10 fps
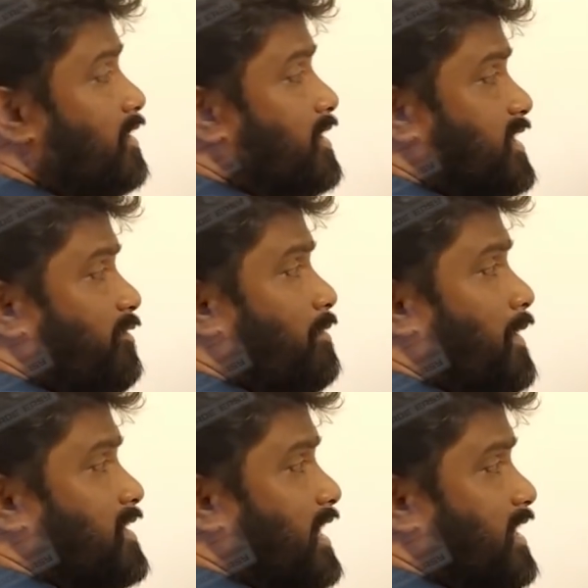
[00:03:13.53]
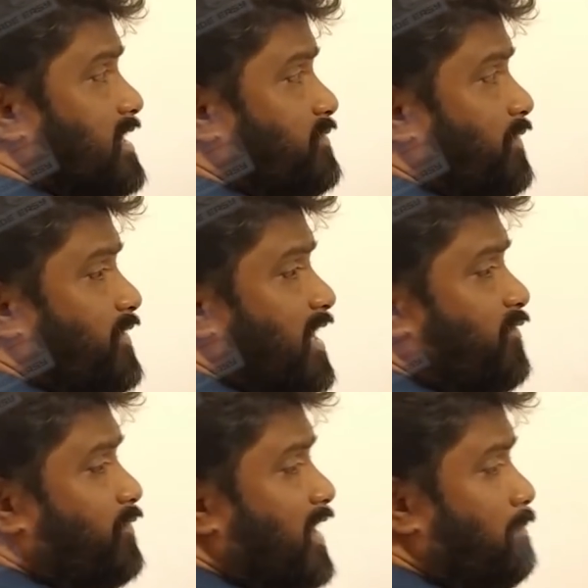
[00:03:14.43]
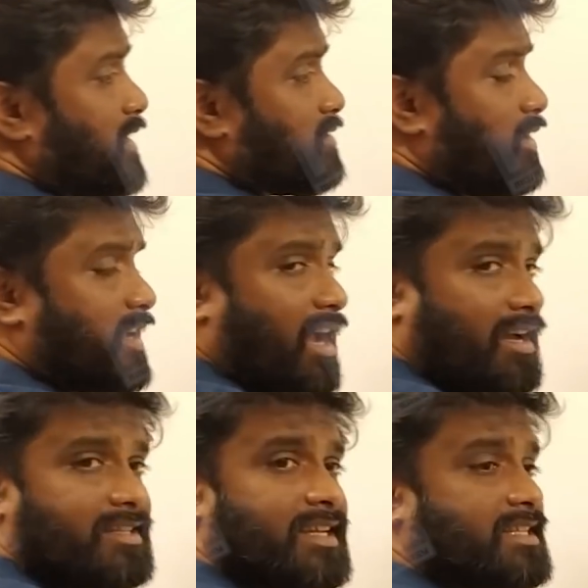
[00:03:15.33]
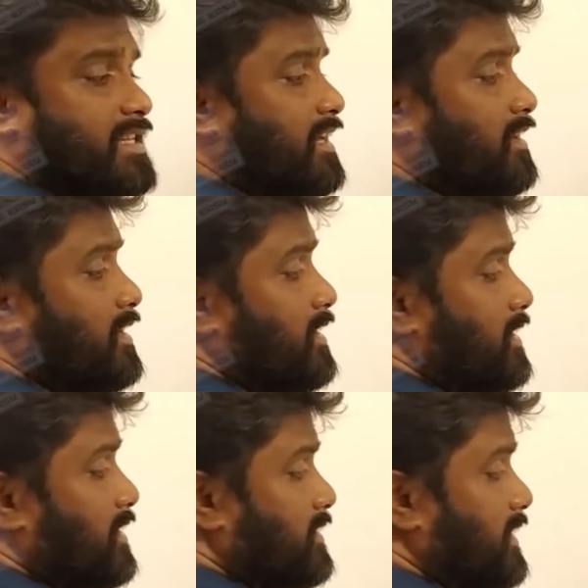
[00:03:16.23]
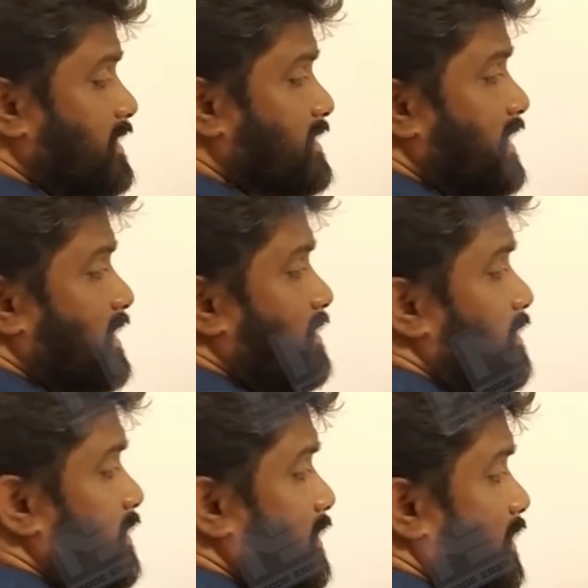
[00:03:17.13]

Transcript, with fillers: 7 plus 8 is 15. 15 plus 1 kya? 16. 16.